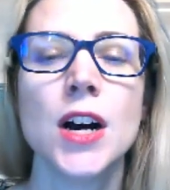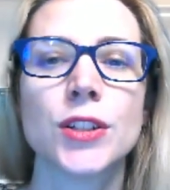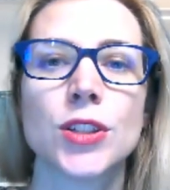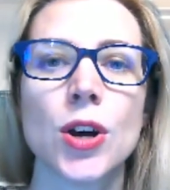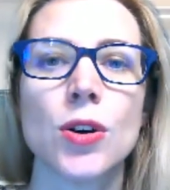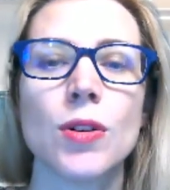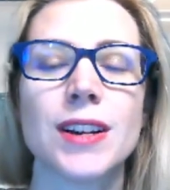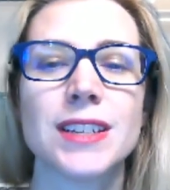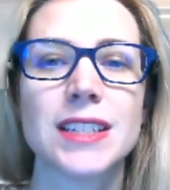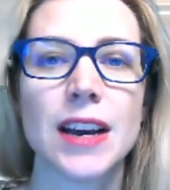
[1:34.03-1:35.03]
So
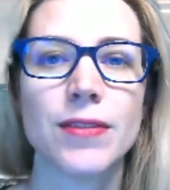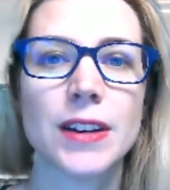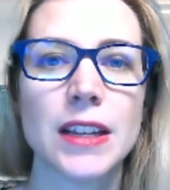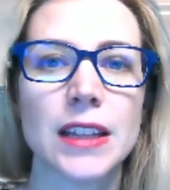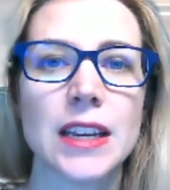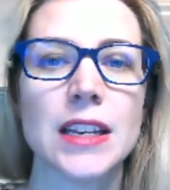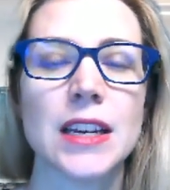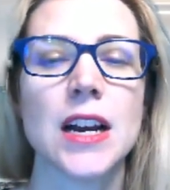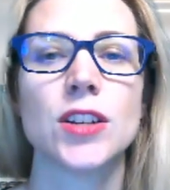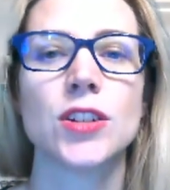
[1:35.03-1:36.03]
definitely
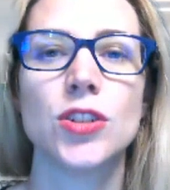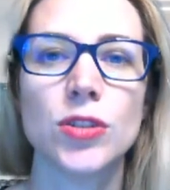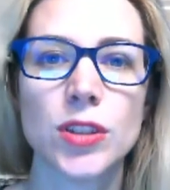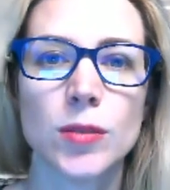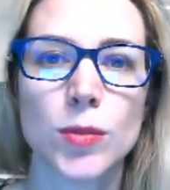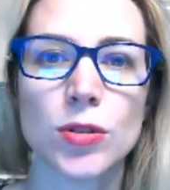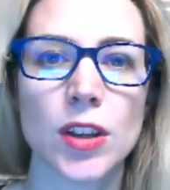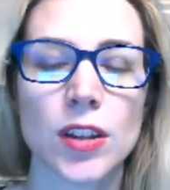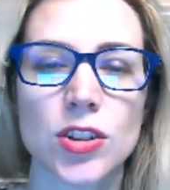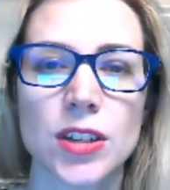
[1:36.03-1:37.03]
do some due
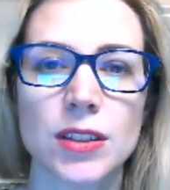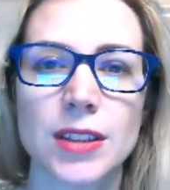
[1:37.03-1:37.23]
diligence.